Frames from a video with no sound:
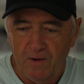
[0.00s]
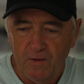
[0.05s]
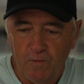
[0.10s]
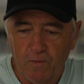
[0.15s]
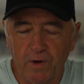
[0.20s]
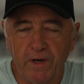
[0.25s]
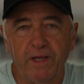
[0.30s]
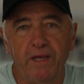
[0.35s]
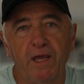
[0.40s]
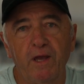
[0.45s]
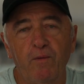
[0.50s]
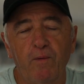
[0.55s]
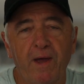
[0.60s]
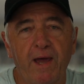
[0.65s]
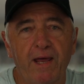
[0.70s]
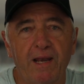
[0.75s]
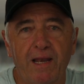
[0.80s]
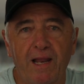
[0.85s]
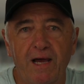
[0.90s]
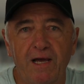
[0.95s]
What a year we
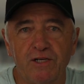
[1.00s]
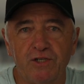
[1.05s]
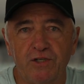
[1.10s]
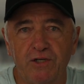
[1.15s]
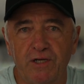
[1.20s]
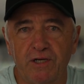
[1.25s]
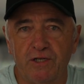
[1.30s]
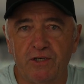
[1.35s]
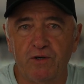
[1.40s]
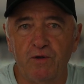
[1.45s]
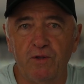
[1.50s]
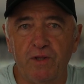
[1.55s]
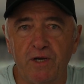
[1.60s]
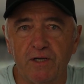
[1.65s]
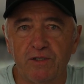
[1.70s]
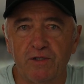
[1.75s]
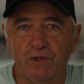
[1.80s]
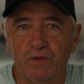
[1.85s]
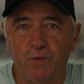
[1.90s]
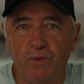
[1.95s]
had last year,
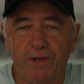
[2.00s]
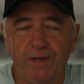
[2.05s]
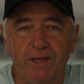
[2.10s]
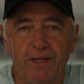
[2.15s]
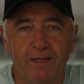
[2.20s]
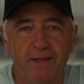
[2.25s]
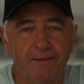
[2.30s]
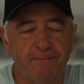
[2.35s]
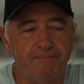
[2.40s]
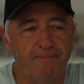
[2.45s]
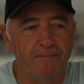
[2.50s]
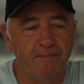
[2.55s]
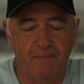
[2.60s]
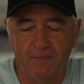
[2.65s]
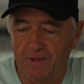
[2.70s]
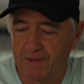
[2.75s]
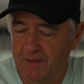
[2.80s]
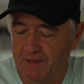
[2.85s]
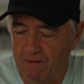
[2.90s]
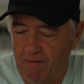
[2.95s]
2020.
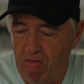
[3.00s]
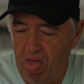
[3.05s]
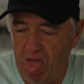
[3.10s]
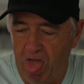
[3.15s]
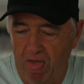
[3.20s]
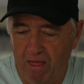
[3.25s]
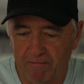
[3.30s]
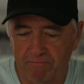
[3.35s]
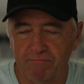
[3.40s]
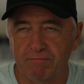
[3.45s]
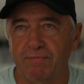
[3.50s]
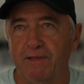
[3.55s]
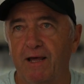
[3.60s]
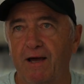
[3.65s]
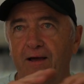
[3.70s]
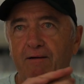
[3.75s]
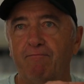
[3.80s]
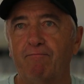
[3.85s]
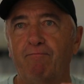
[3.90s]
No.